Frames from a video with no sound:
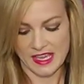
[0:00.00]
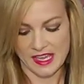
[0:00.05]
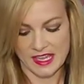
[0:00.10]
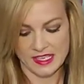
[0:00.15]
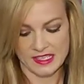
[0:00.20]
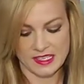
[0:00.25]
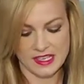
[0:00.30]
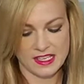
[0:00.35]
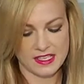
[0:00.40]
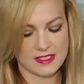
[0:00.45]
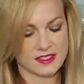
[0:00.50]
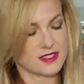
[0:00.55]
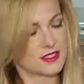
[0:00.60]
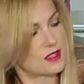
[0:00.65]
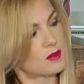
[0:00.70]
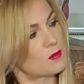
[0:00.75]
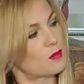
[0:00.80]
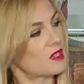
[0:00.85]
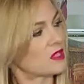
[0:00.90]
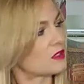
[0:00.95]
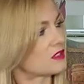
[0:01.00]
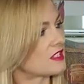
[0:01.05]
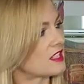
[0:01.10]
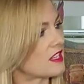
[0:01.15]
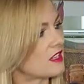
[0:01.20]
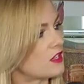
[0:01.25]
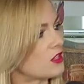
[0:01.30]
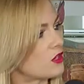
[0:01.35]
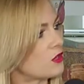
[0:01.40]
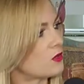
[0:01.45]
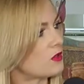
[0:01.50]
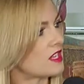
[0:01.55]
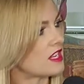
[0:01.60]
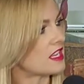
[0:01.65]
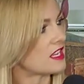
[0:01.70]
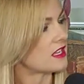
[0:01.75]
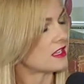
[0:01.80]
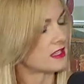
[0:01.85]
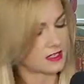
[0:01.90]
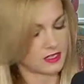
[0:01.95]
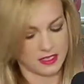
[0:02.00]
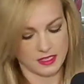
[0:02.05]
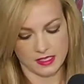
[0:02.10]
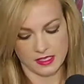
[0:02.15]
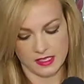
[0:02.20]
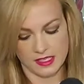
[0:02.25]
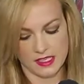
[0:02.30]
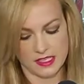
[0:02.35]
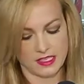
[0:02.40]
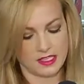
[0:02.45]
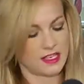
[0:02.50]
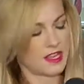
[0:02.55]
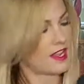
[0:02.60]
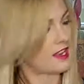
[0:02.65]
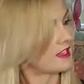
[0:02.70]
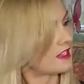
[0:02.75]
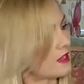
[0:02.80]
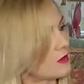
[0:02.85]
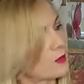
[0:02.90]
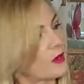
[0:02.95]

And is the building unique in any